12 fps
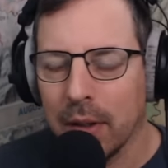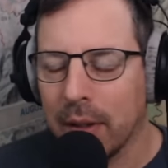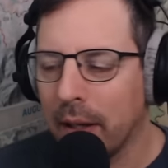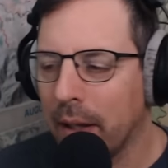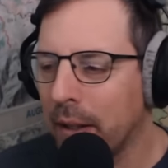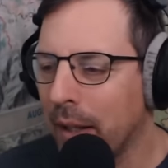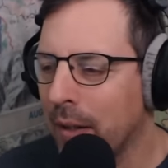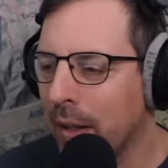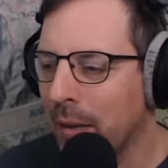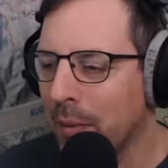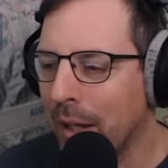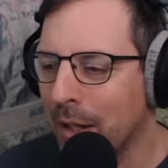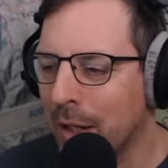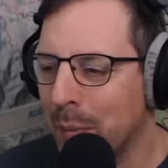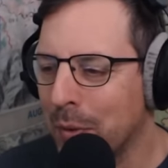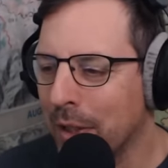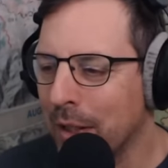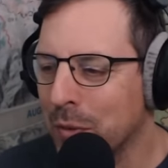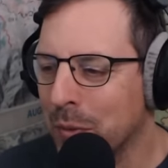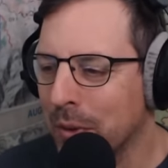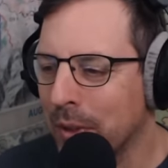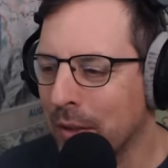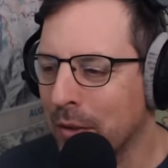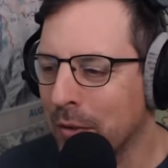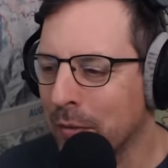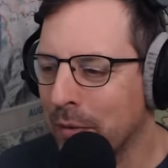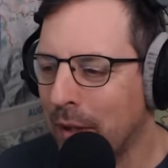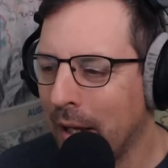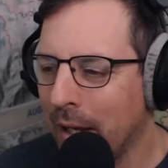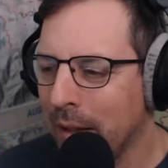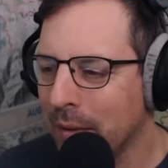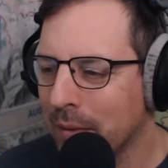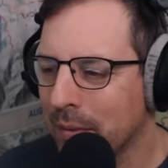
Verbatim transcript: And then uh, we had a couple days where they couldn't fly